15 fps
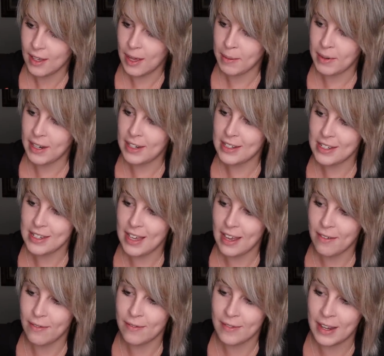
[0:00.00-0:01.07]
I mean, it does
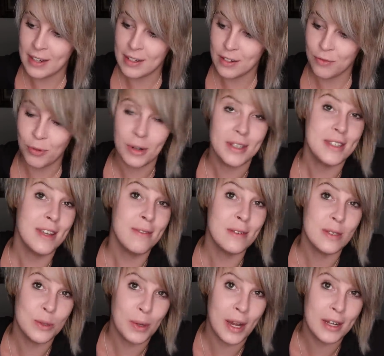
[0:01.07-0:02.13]
have
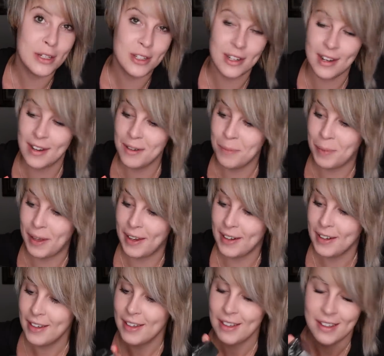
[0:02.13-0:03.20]
1947 scratched in it, but
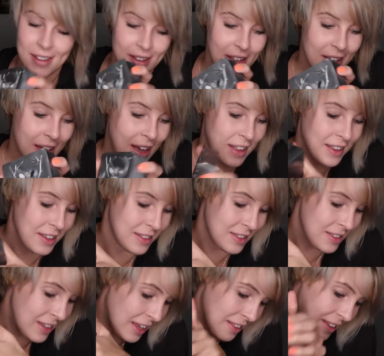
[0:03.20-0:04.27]
I
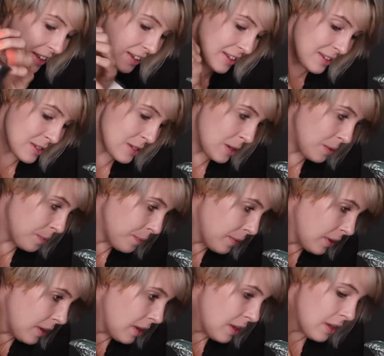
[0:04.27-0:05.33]
like, I like it.